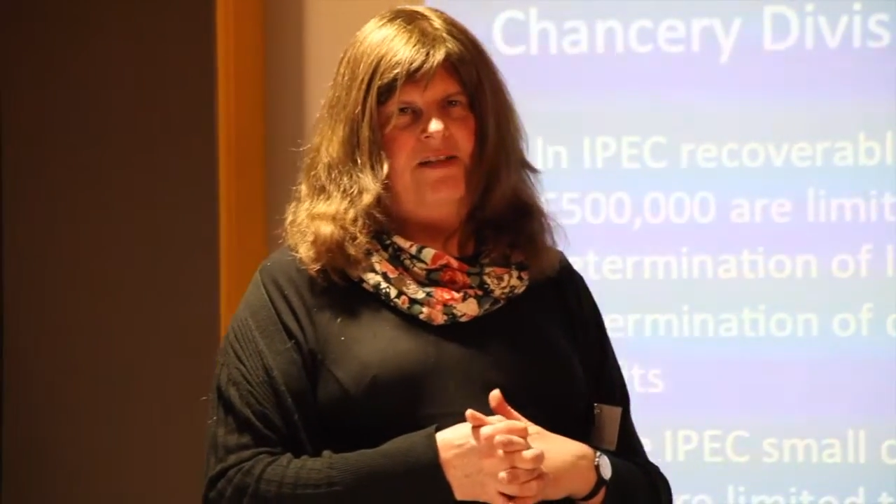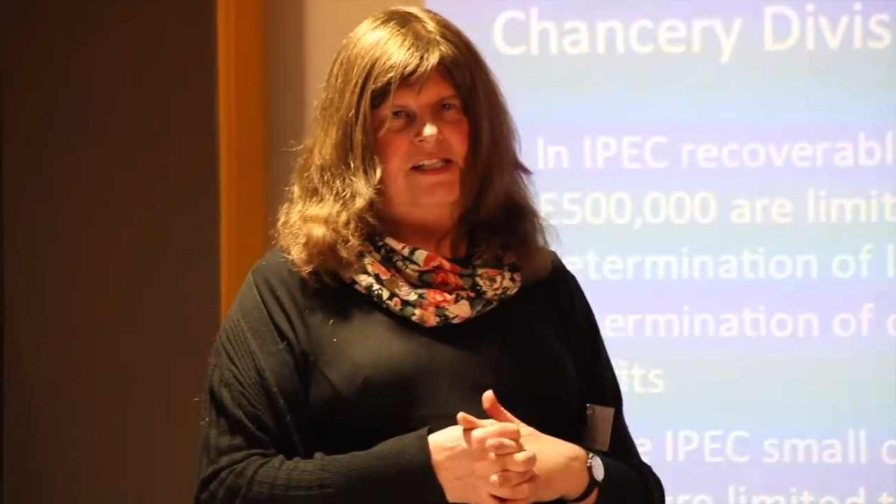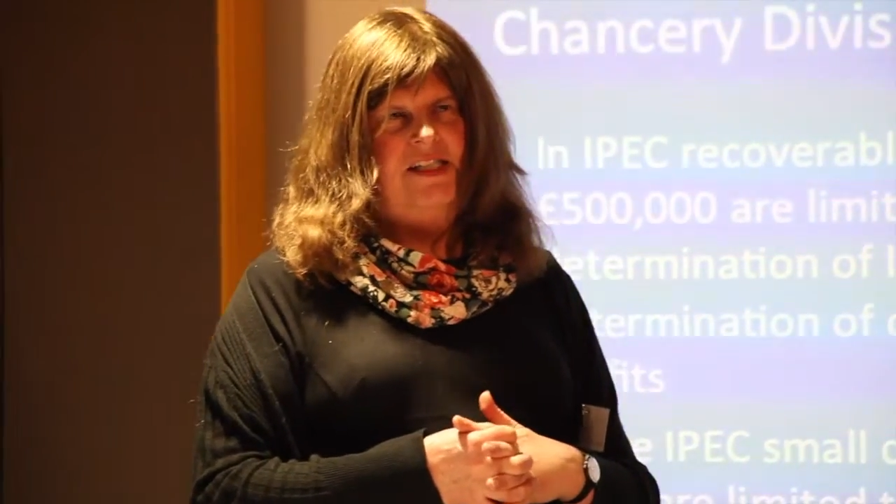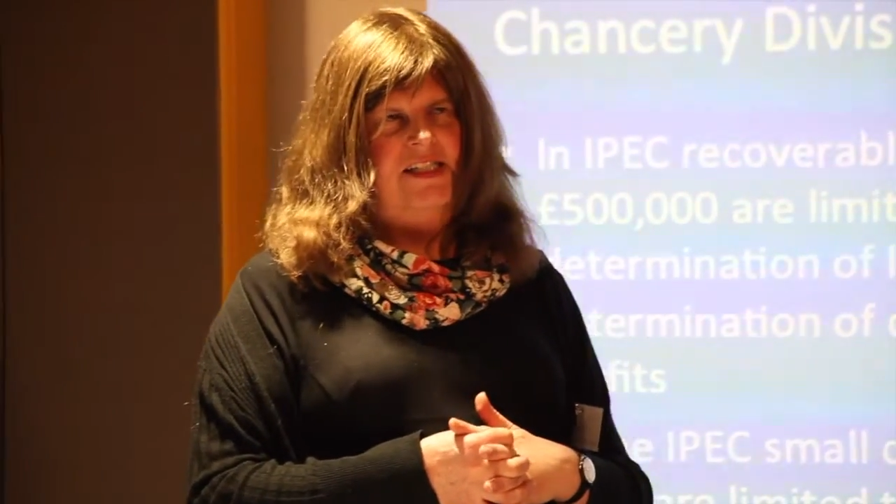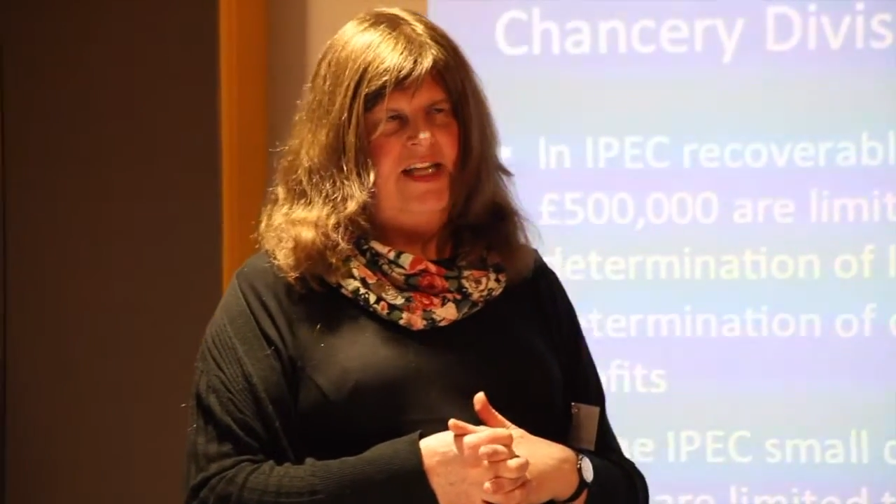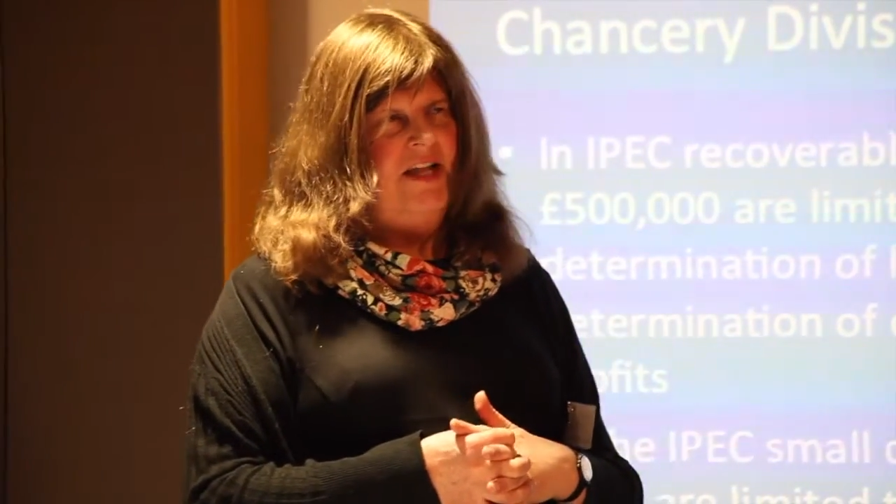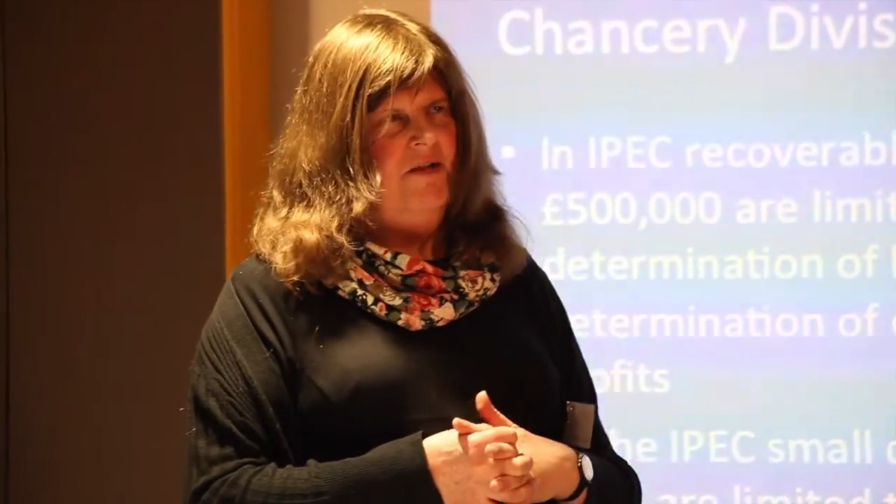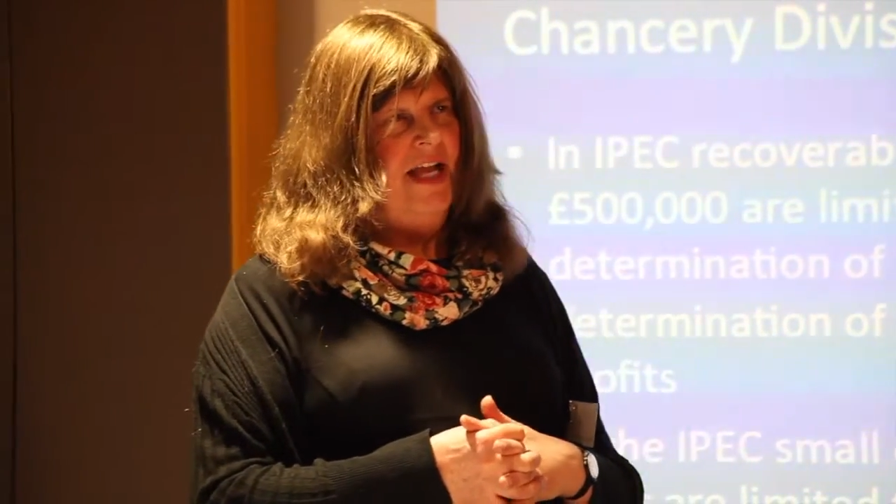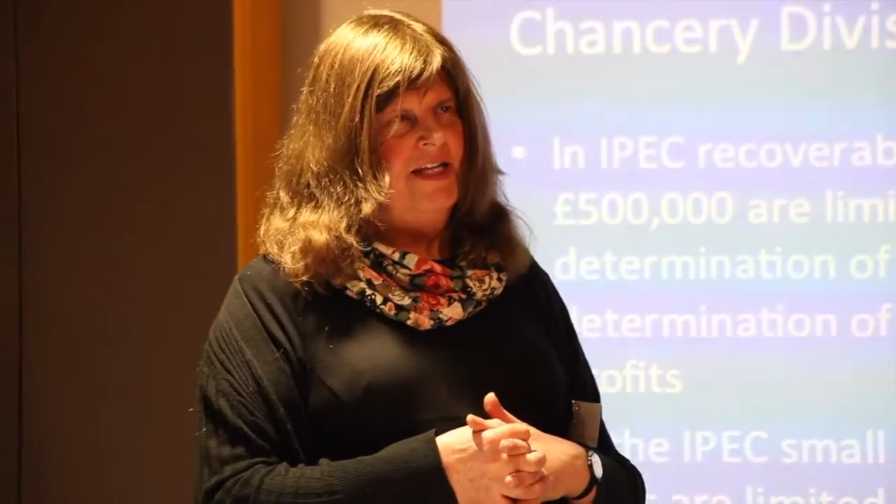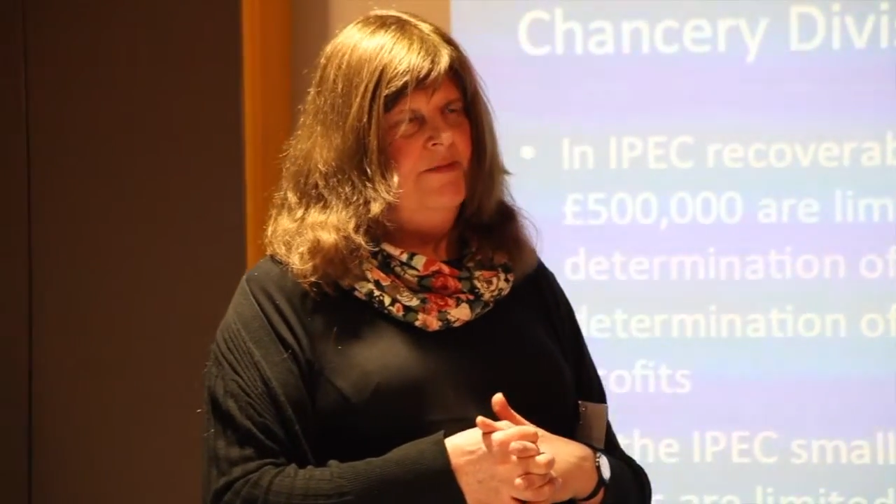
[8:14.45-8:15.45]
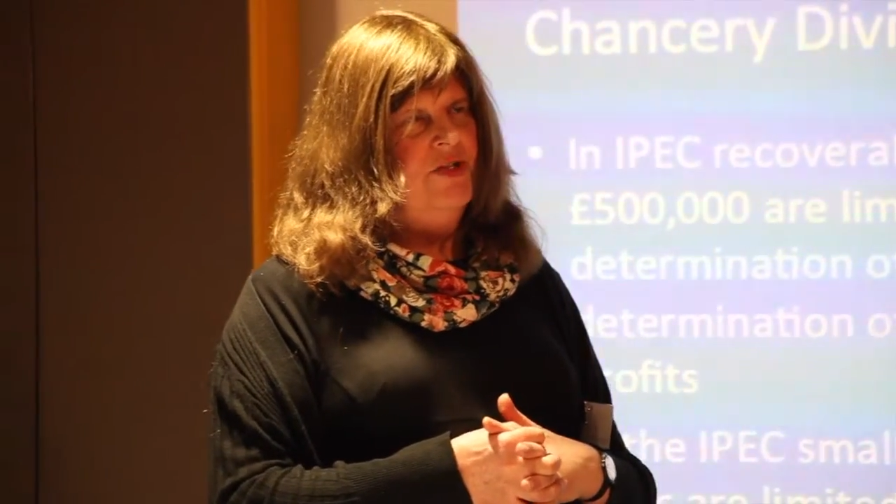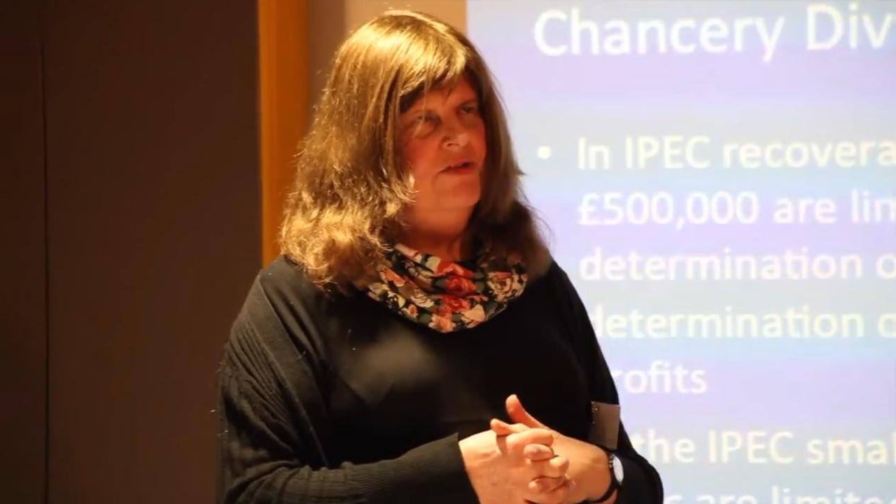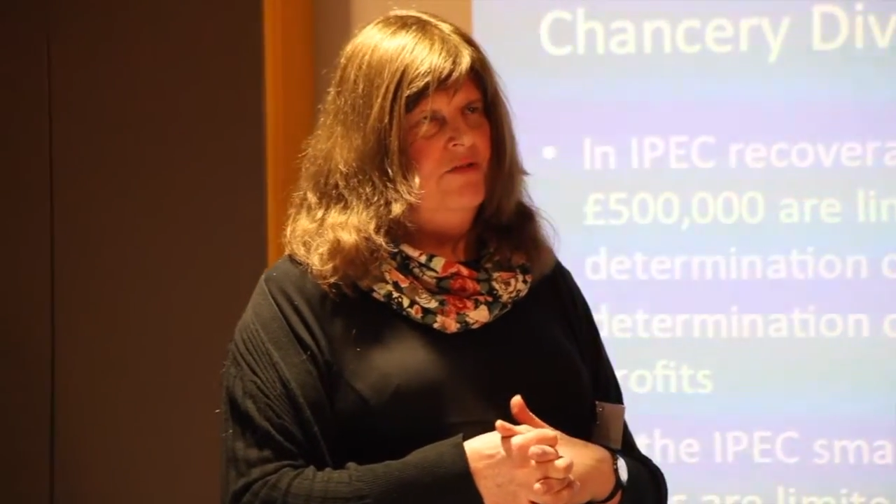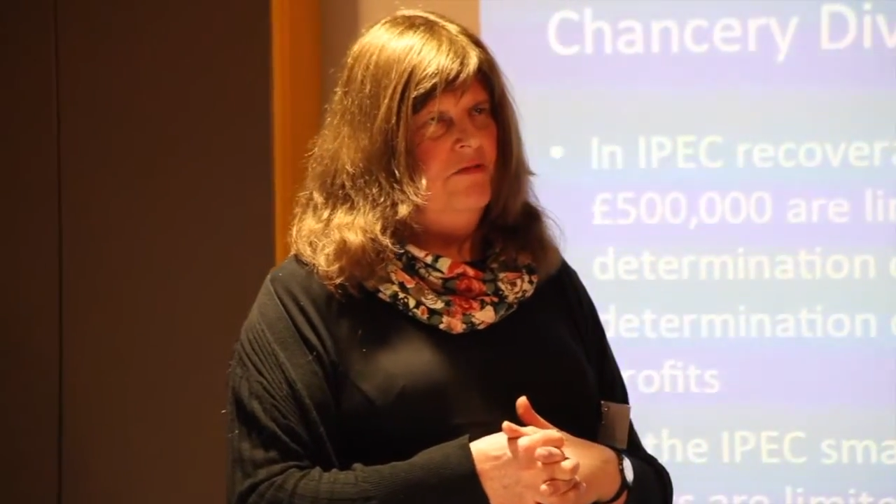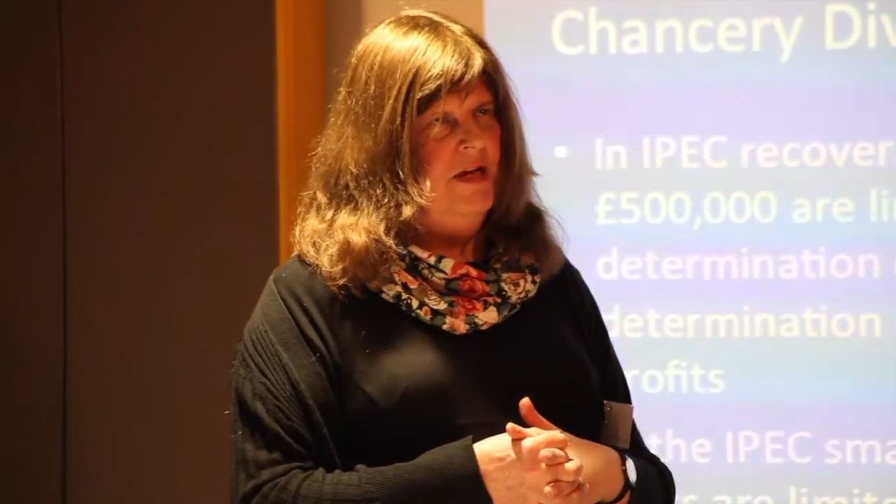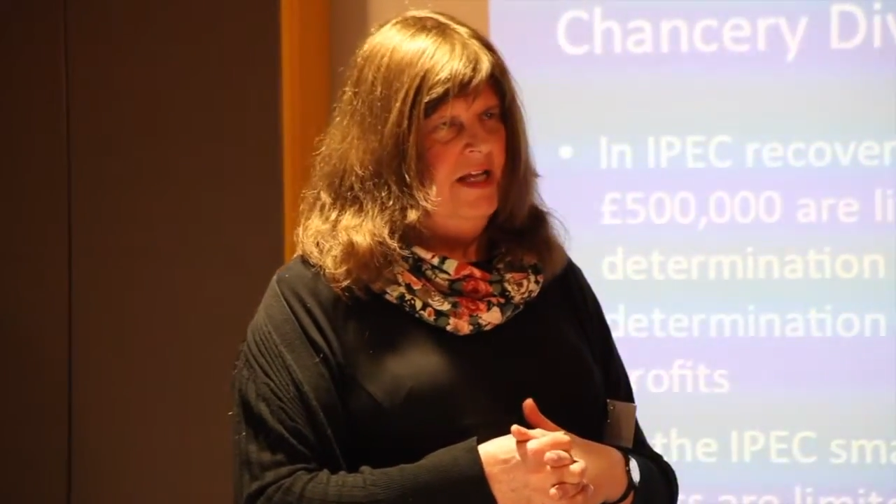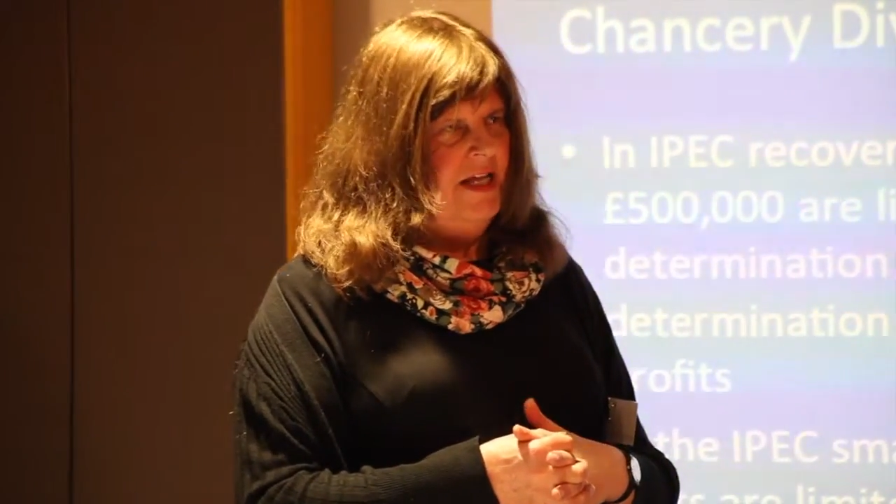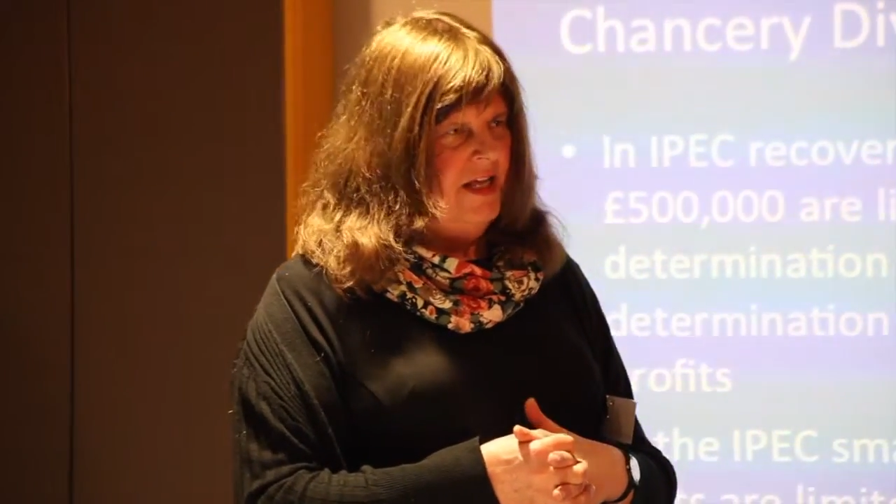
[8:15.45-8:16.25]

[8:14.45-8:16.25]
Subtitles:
That's to say you get him to